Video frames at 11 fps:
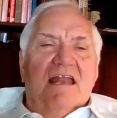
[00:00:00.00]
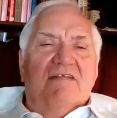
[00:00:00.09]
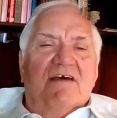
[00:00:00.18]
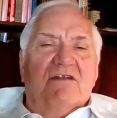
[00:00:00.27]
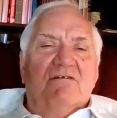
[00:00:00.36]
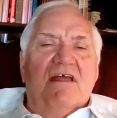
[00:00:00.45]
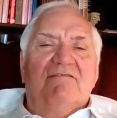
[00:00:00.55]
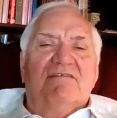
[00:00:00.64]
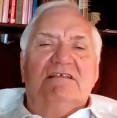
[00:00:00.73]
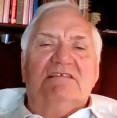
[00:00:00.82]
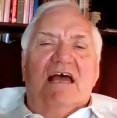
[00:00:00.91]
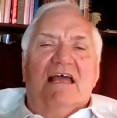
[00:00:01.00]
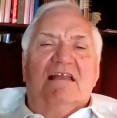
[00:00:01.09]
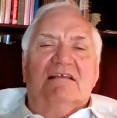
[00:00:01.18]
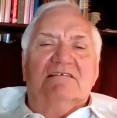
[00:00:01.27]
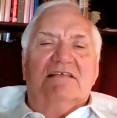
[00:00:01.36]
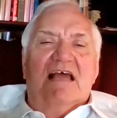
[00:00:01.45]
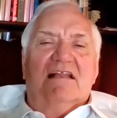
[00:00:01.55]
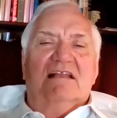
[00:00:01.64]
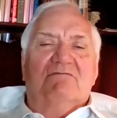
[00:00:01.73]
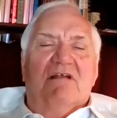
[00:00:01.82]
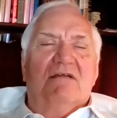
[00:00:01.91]
And if I don't have this title
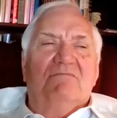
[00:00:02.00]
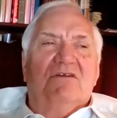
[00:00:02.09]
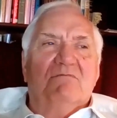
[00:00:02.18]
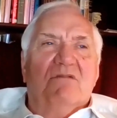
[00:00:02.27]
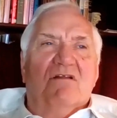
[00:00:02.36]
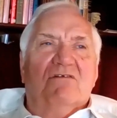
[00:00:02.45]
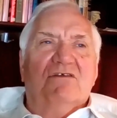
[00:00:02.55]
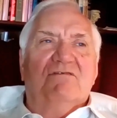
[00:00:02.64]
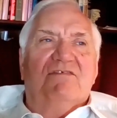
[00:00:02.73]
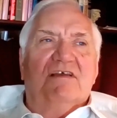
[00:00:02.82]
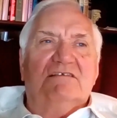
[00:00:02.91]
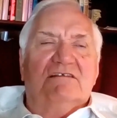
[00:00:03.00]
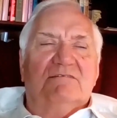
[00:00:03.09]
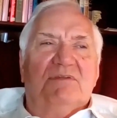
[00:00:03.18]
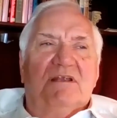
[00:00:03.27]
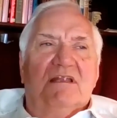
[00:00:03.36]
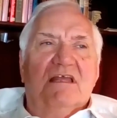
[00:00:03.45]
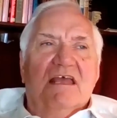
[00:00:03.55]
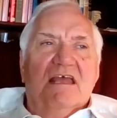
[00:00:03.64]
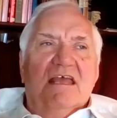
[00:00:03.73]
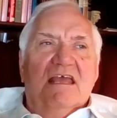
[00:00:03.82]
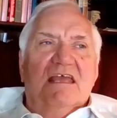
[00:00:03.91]
exactly right, Brother Marler, you fix it. But
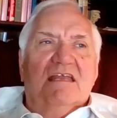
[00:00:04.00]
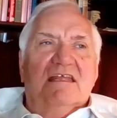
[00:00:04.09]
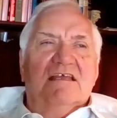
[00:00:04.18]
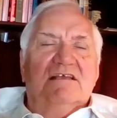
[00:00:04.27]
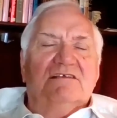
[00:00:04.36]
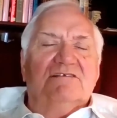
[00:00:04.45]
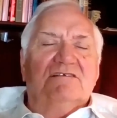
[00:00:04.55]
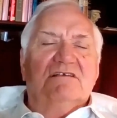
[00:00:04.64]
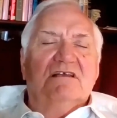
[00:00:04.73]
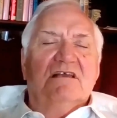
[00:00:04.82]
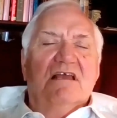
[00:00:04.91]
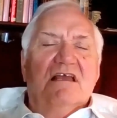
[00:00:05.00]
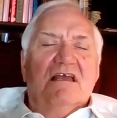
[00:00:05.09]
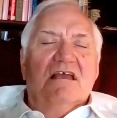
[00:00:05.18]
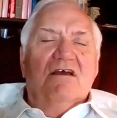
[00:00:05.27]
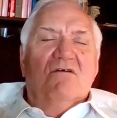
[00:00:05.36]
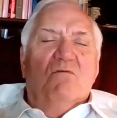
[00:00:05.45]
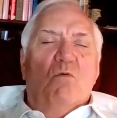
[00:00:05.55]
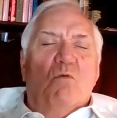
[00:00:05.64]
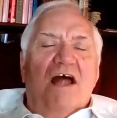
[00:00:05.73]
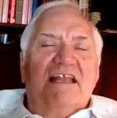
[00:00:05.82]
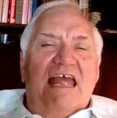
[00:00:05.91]
it is
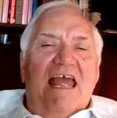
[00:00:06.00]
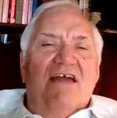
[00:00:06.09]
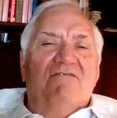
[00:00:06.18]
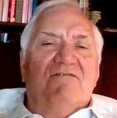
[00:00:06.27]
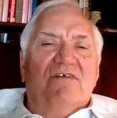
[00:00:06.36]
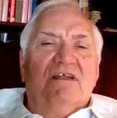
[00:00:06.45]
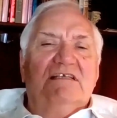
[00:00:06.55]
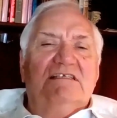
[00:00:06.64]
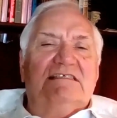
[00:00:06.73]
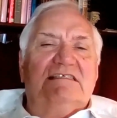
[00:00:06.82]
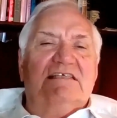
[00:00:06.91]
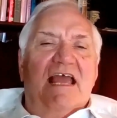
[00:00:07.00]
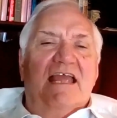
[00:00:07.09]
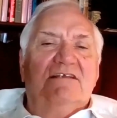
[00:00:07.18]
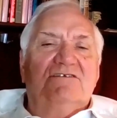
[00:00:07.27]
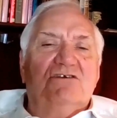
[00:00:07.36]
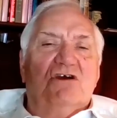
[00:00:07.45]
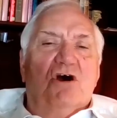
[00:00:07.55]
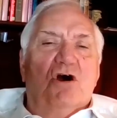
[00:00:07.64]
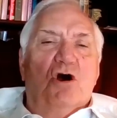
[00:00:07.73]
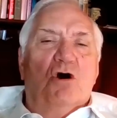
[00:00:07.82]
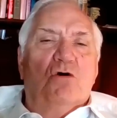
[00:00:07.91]
What Every Saint
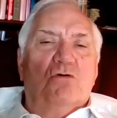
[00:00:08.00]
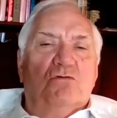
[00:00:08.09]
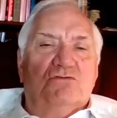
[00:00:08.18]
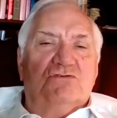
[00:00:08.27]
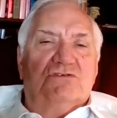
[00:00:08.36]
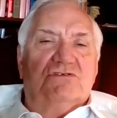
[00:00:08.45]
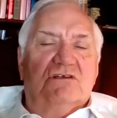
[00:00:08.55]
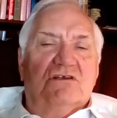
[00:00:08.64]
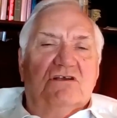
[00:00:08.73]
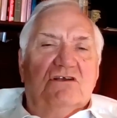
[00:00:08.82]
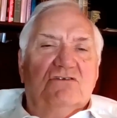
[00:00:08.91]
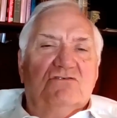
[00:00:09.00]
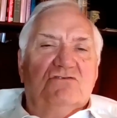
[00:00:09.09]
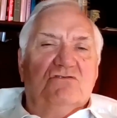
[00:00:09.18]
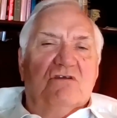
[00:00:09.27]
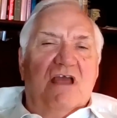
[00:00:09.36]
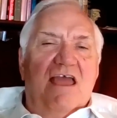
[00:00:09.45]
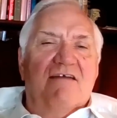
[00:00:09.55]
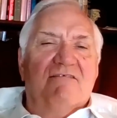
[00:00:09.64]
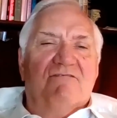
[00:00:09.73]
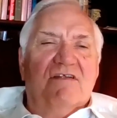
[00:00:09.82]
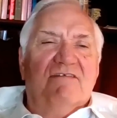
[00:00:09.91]
Owes to
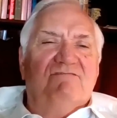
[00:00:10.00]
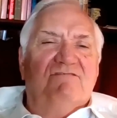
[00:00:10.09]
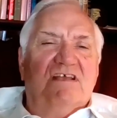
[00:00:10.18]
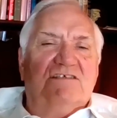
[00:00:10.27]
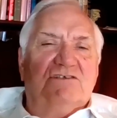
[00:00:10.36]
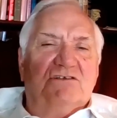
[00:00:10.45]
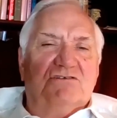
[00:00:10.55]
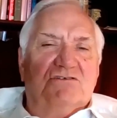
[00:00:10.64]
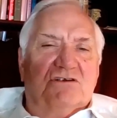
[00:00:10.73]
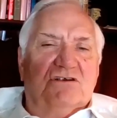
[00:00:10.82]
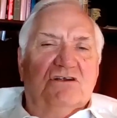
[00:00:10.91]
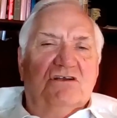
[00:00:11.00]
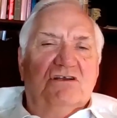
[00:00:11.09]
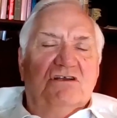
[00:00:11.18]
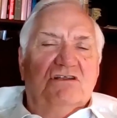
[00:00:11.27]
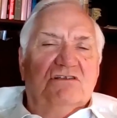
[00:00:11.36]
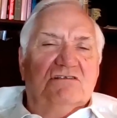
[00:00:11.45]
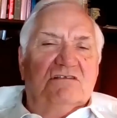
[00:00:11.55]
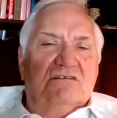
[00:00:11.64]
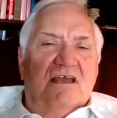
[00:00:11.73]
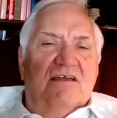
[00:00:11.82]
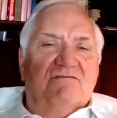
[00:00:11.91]
Every Visitor
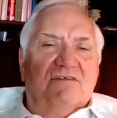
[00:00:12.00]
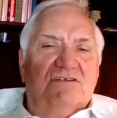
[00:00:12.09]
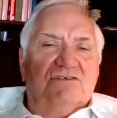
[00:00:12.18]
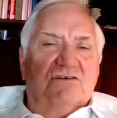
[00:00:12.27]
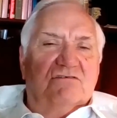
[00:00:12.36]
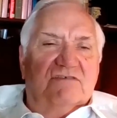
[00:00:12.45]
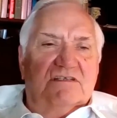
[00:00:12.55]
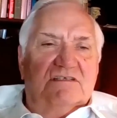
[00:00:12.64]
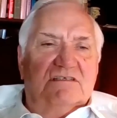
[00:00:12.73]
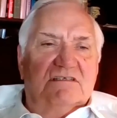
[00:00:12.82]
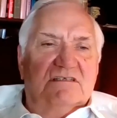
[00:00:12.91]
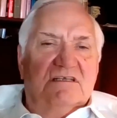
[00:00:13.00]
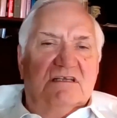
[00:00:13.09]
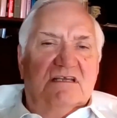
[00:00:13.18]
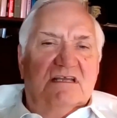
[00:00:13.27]
to Every Service.